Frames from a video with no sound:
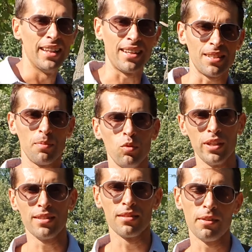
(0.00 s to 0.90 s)
Next up, we'll
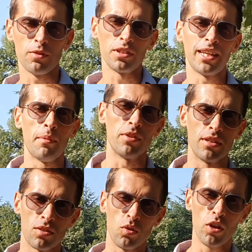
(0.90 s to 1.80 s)
test different
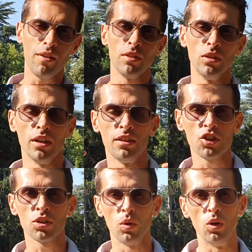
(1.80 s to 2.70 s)
cameras. So you have an
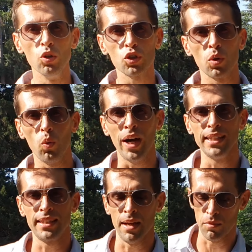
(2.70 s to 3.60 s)
additional ultra
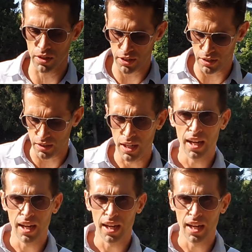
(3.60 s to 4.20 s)
wide camera here.